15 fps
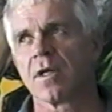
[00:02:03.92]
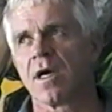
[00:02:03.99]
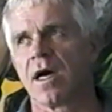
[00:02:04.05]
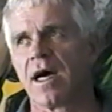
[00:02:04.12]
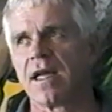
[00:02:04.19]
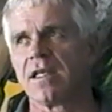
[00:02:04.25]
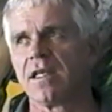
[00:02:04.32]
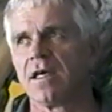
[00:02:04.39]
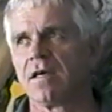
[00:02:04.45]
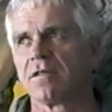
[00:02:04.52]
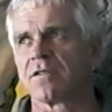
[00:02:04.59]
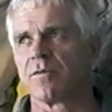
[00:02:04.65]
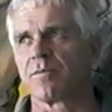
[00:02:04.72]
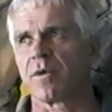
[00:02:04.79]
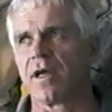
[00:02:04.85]

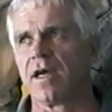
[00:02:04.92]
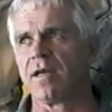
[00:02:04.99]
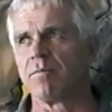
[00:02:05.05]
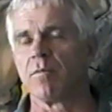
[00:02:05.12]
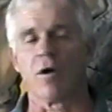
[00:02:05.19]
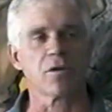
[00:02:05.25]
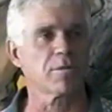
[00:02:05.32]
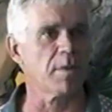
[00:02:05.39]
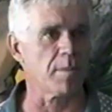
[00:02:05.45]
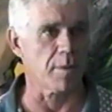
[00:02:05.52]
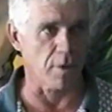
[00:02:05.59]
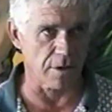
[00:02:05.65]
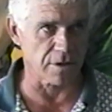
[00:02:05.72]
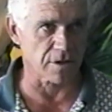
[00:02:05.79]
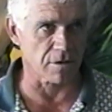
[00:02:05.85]
ideas of playing multiple
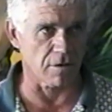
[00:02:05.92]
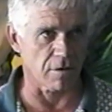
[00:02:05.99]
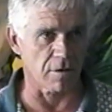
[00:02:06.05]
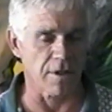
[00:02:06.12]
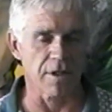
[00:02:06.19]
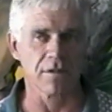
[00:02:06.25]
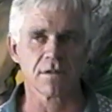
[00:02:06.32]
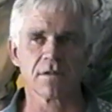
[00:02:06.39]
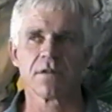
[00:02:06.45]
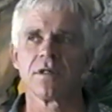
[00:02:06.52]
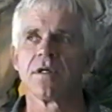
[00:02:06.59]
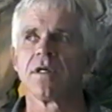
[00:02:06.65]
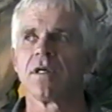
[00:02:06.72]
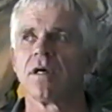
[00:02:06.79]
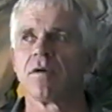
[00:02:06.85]
point scoring,
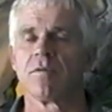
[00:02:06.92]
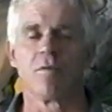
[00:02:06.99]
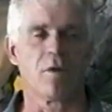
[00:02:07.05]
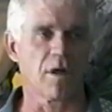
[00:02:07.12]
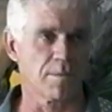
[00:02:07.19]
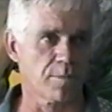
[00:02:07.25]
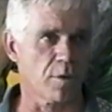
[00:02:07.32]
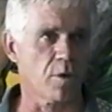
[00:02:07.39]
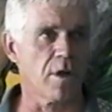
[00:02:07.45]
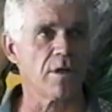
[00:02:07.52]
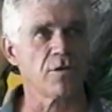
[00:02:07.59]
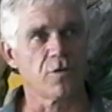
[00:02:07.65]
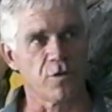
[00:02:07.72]
1 point,